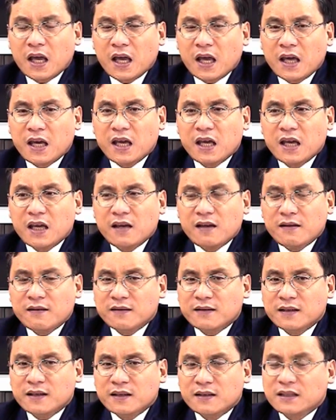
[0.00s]
he
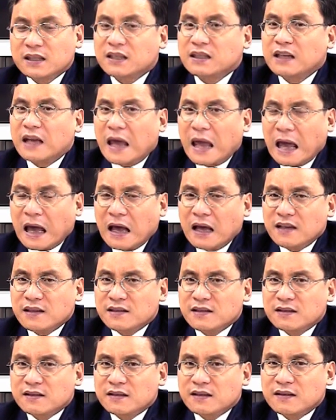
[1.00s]

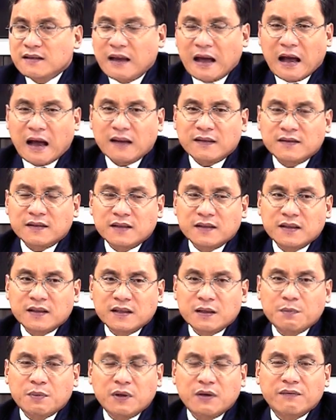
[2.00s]
declares that
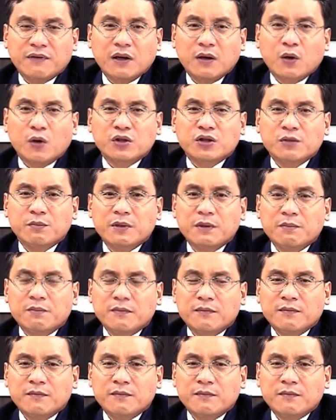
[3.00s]
the Peruvian law should be